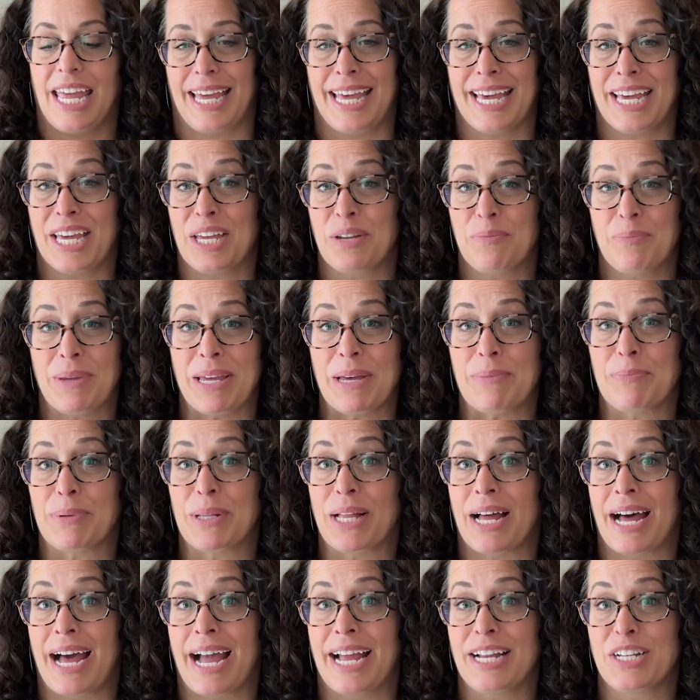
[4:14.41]
It can be
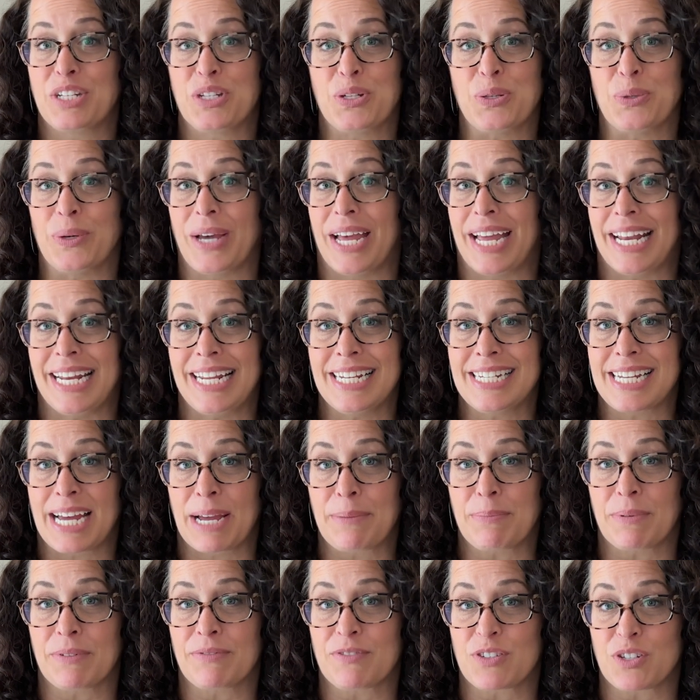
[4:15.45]
applied to any
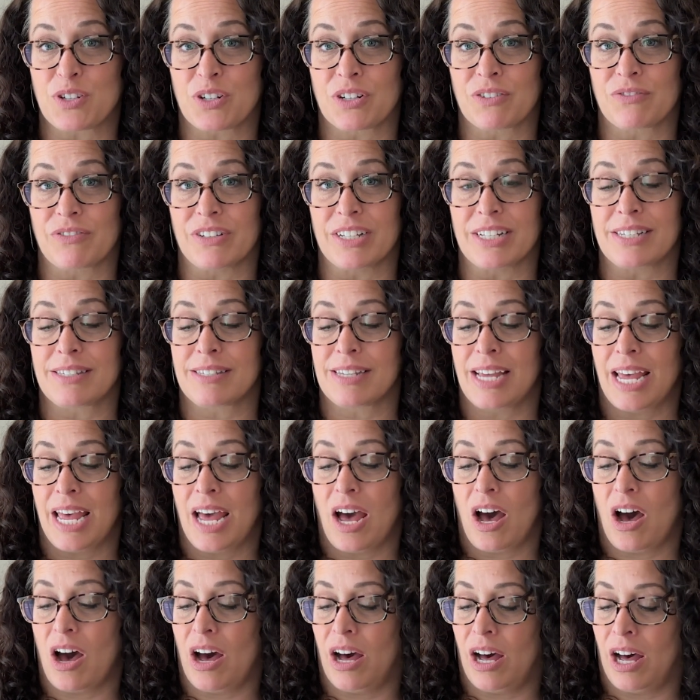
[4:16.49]
type of surface.
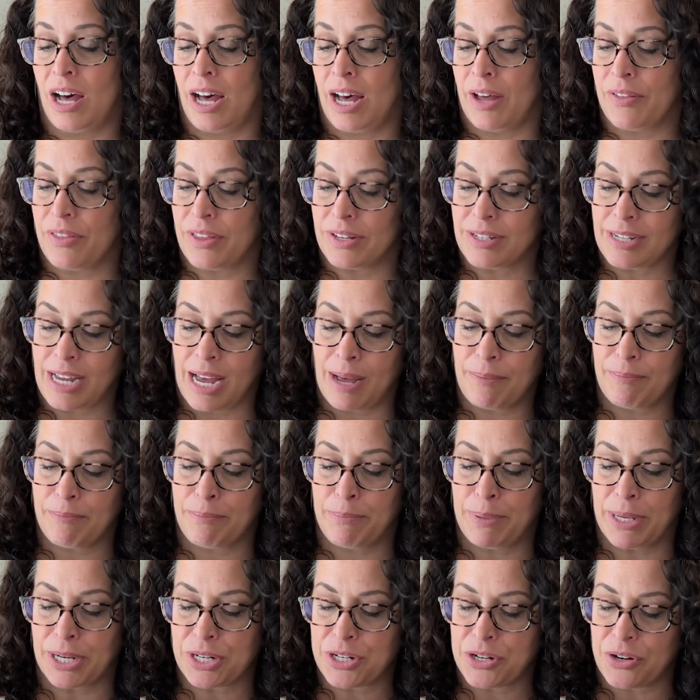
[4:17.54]
The
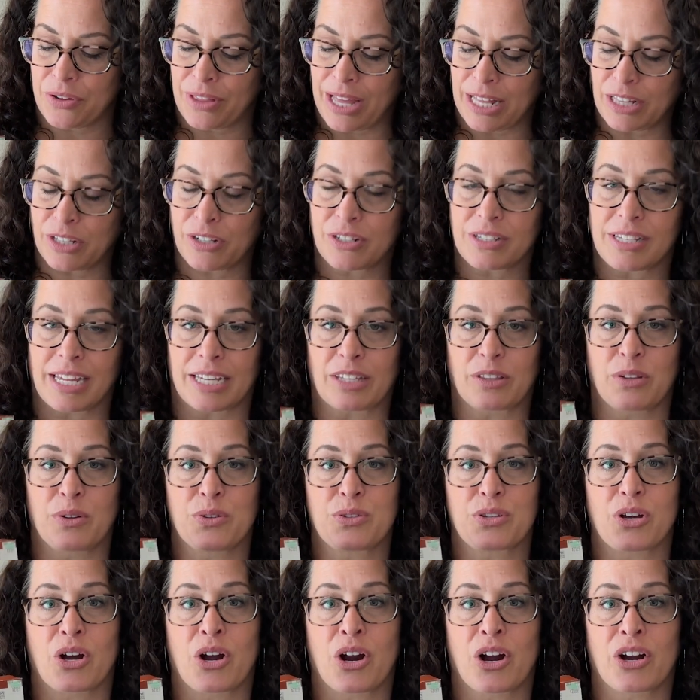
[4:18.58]
top picture, that looks like
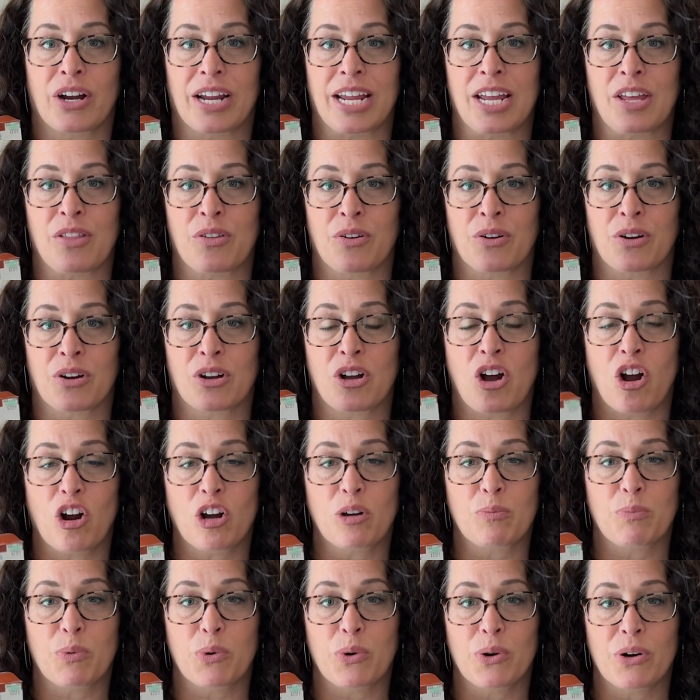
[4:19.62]
those are either
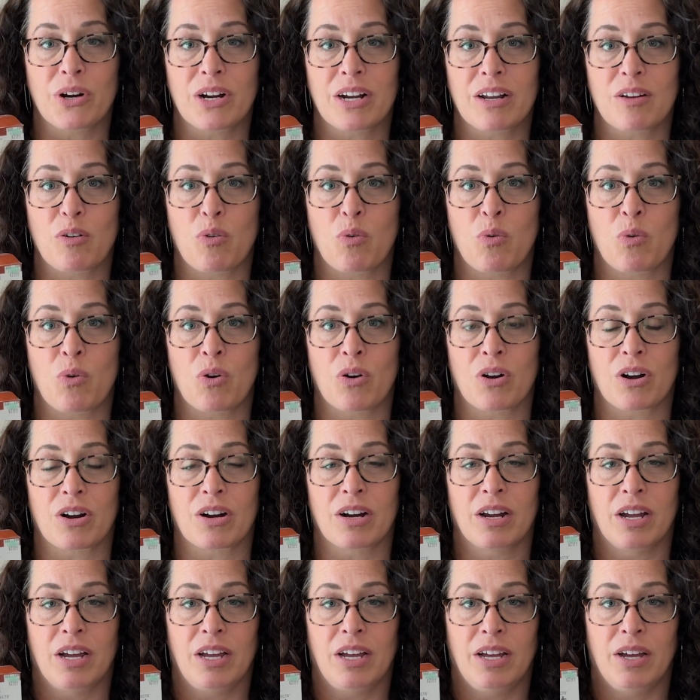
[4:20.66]
cardboard
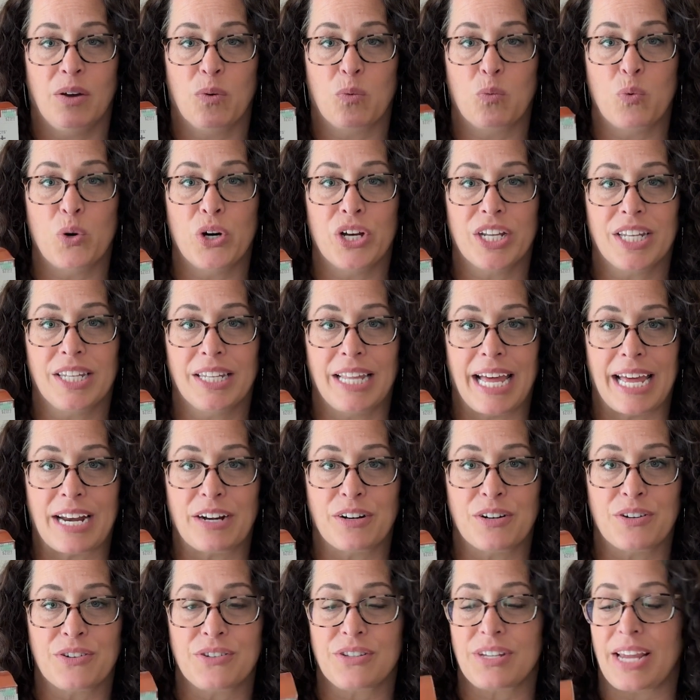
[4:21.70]
or wood
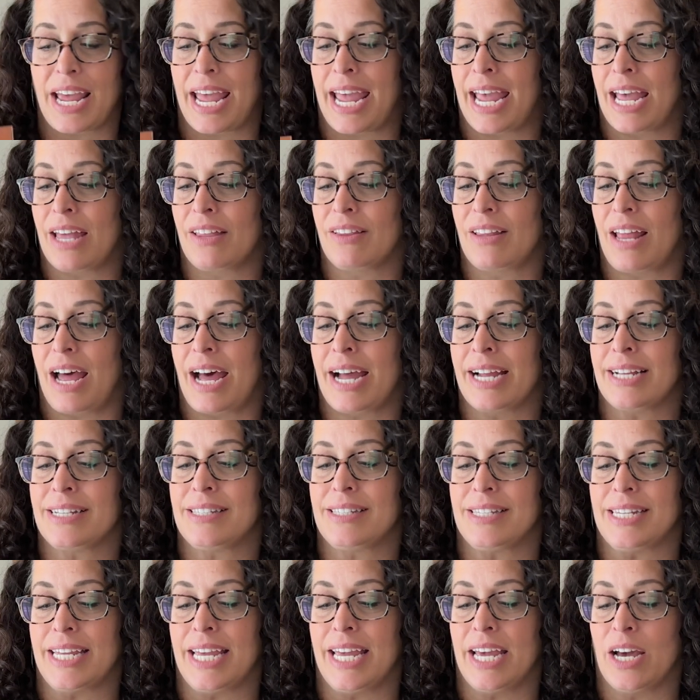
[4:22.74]
letters, and I
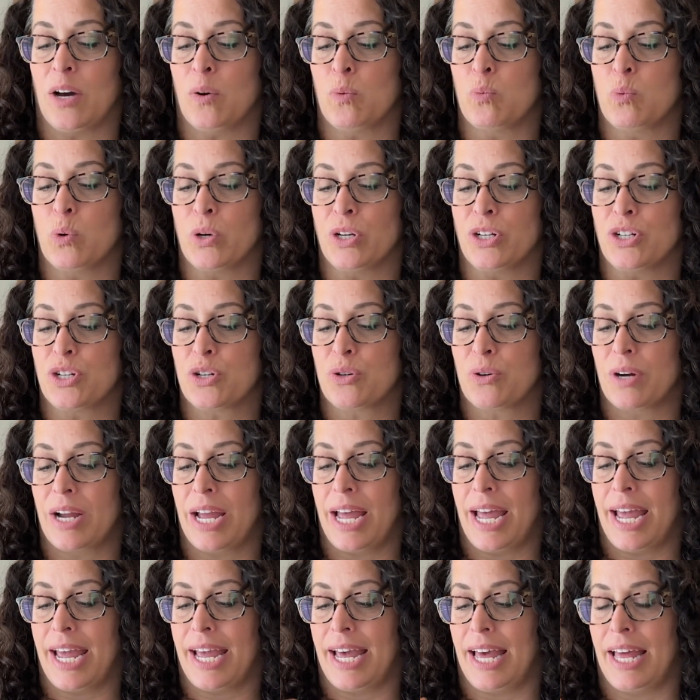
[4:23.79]
see a wood
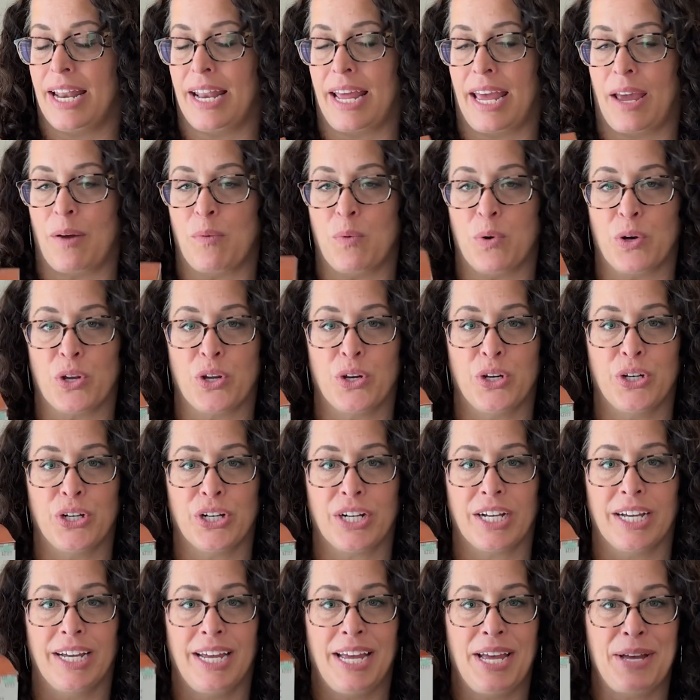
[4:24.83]
tray and a wood
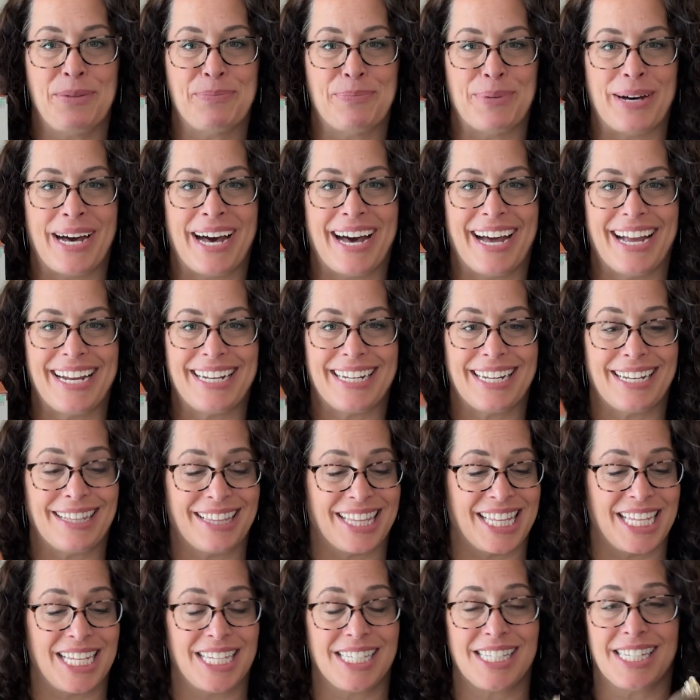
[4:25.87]
hook behind
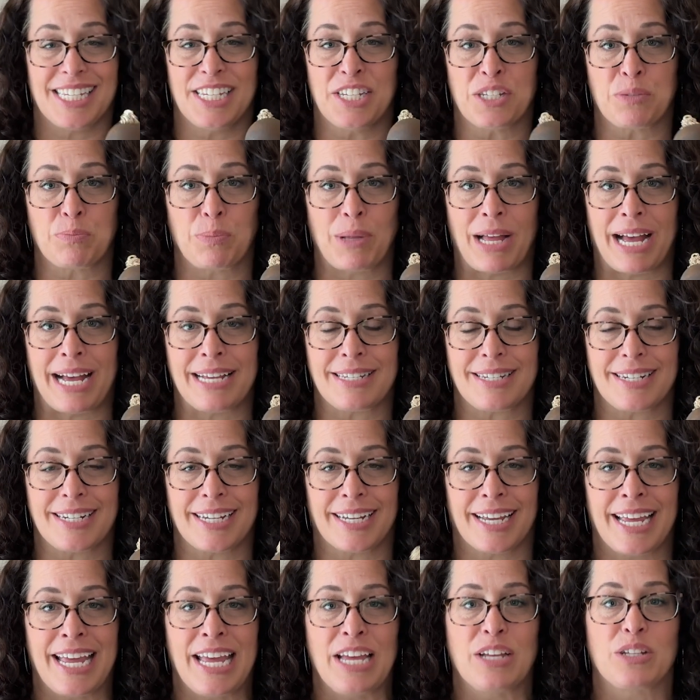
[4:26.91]
it. This is
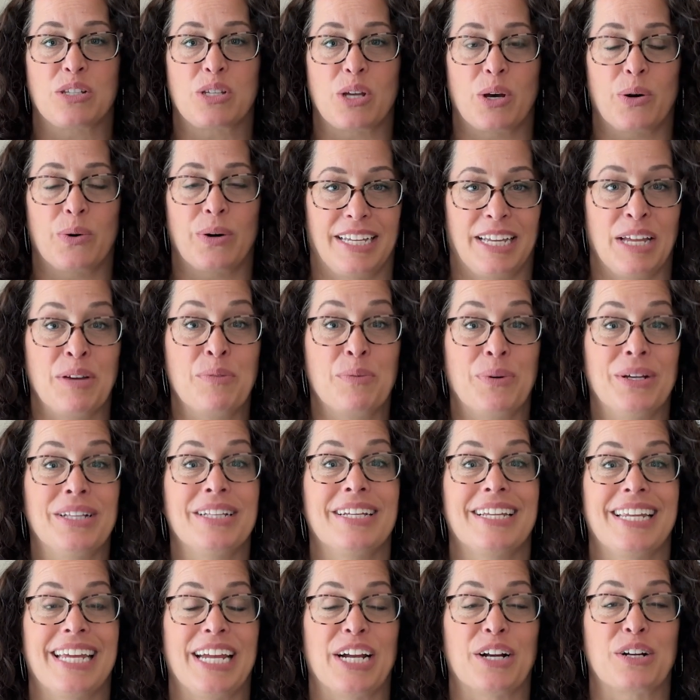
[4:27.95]
plastic, so it
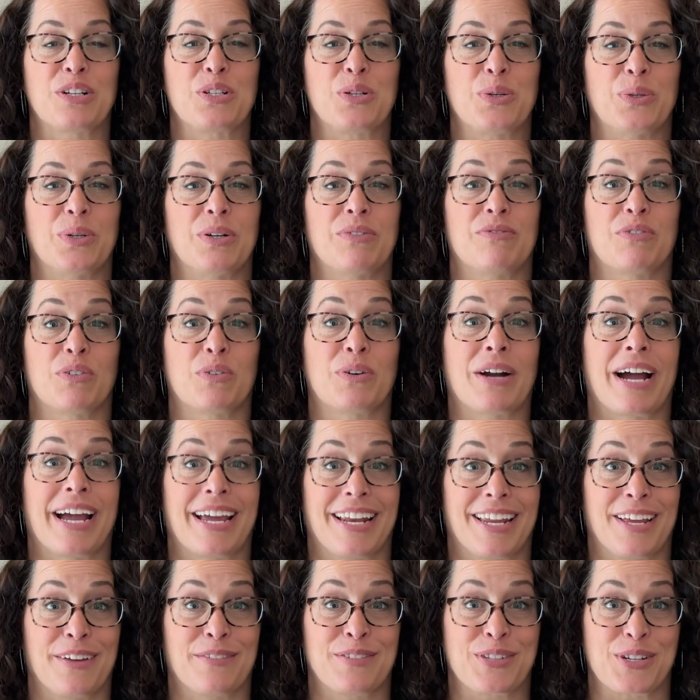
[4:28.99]
will adhere to a
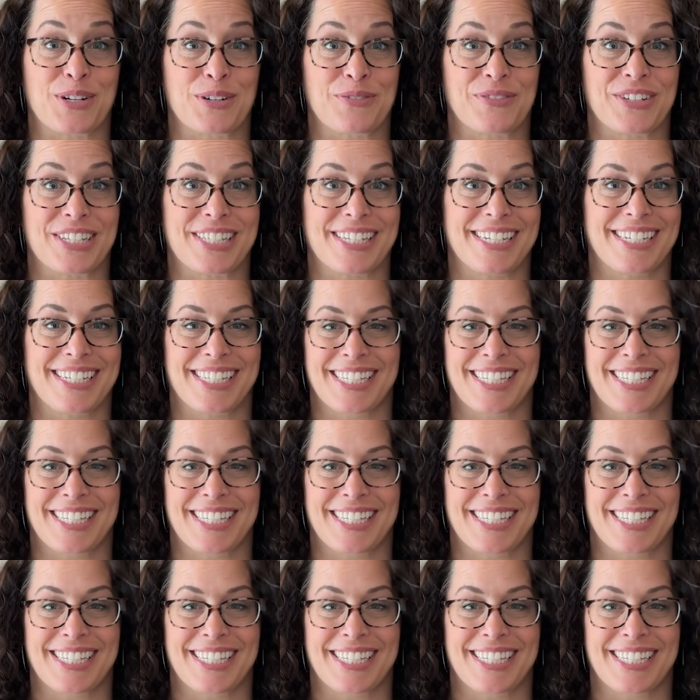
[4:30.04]
variety of surfaces.